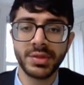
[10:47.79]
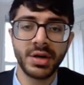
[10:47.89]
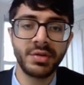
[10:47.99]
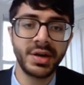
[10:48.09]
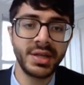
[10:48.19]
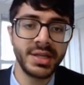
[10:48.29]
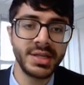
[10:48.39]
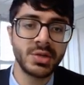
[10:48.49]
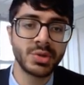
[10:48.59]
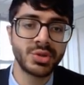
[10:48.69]
They're very
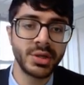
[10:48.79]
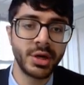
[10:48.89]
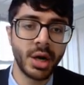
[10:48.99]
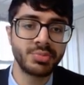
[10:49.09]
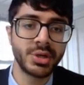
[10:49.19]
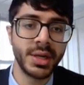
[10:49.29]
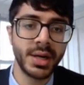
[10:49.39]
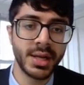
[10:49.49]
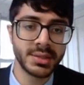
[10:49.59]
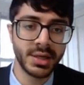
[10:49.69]
easy ones are in here.
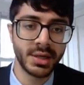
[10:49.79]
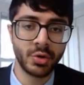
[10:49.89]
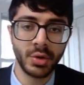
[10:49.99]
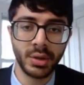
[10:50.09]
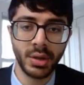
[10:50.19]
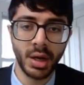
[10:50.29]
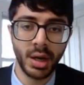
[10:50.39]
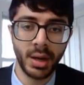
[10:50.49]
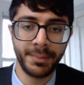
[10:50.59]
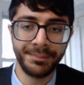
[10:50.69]
UpToDate has like a good
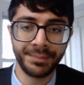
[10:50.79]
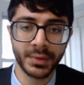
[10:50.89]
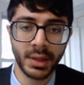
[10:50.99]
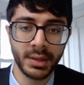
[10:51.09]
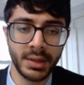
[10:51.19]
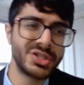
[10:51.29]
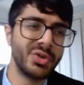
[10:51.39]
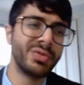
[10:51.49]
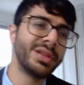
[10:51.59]
list.